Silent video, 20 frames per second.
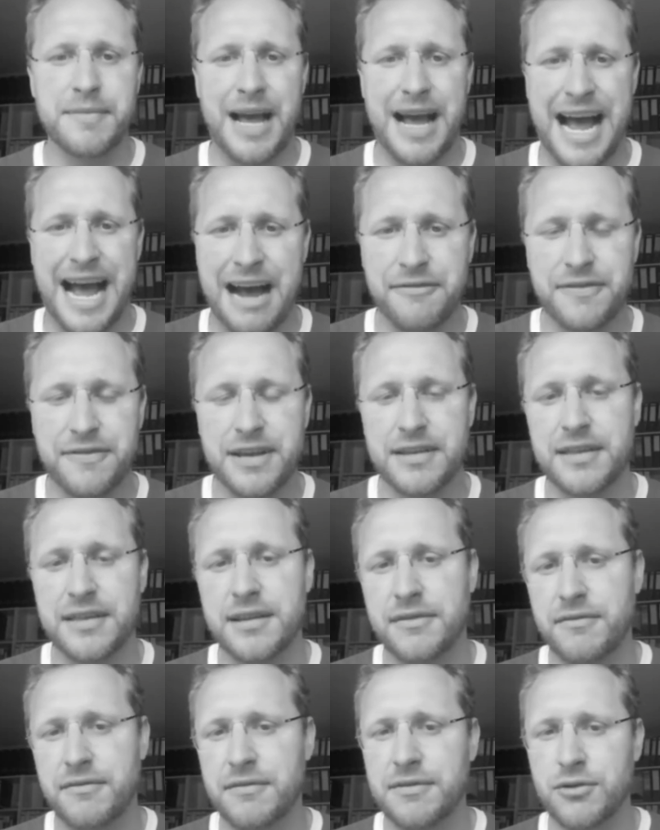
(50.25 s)
After
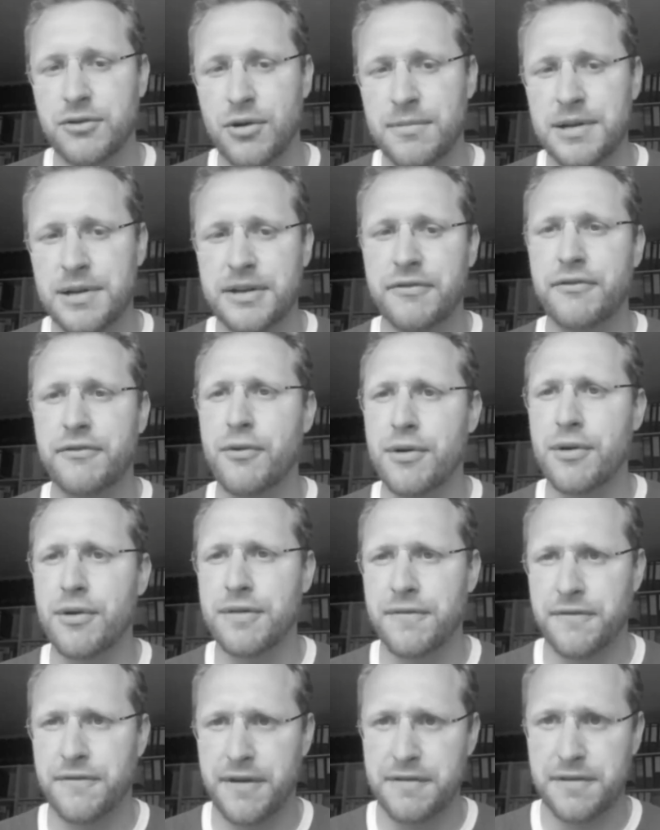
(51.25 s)
the normally 4th,
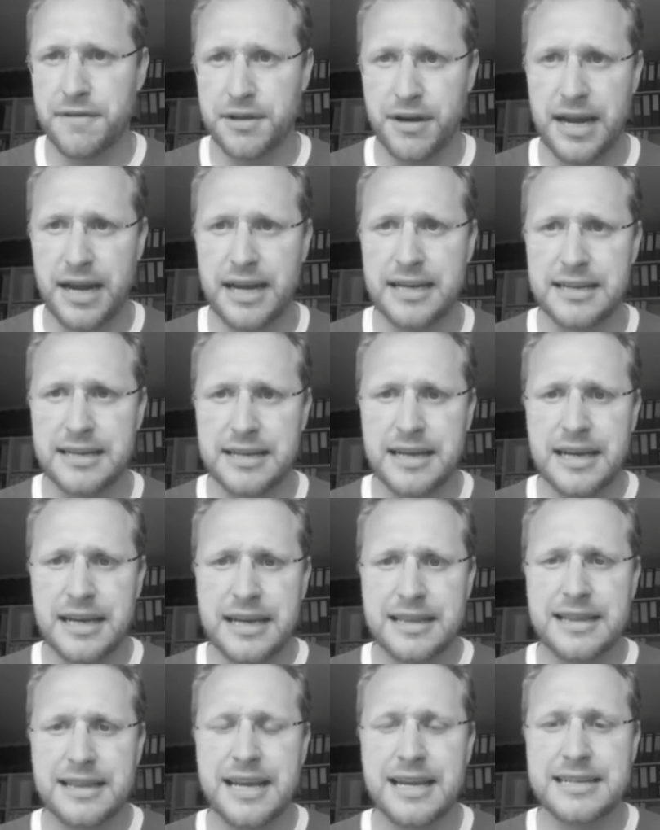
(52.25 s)
5th grade,
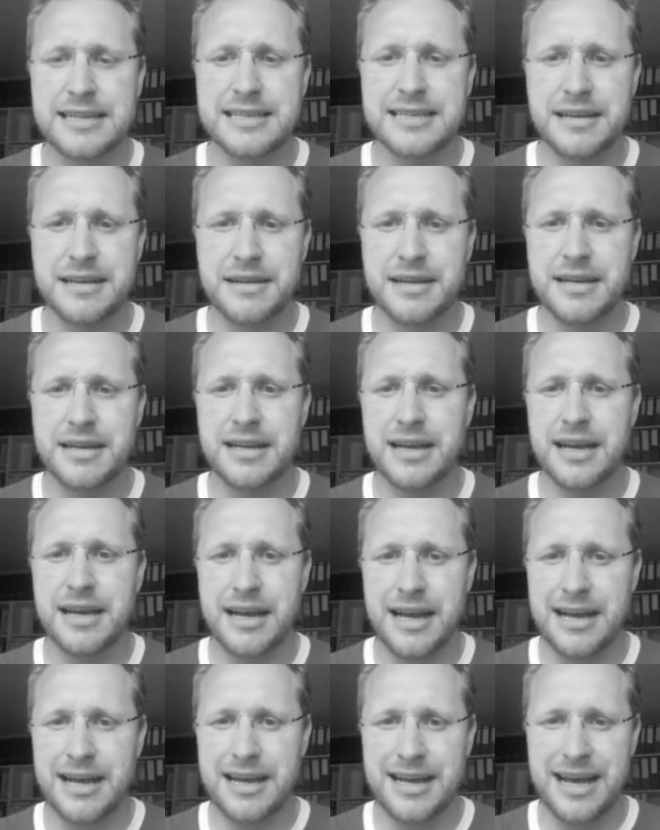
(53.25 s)
there is a
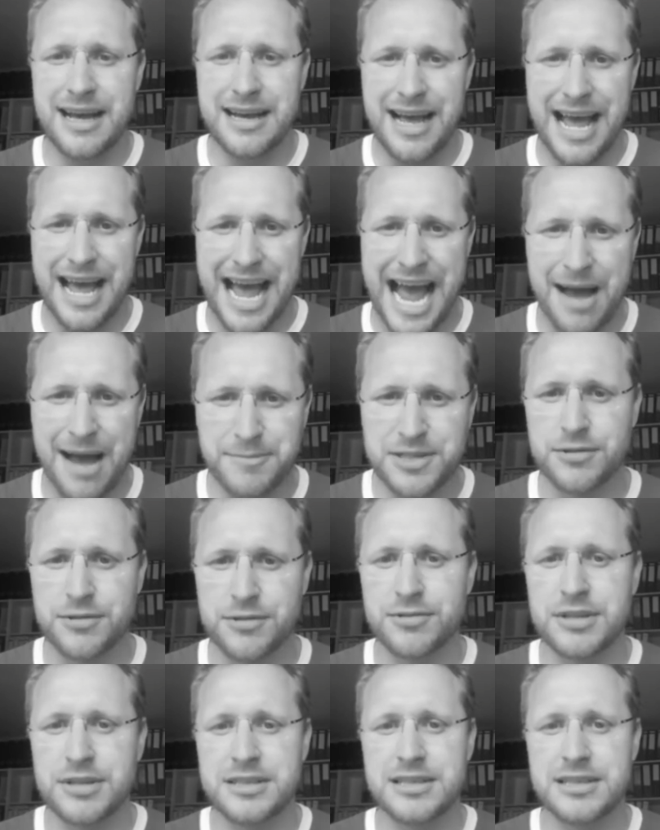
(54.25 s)
absolute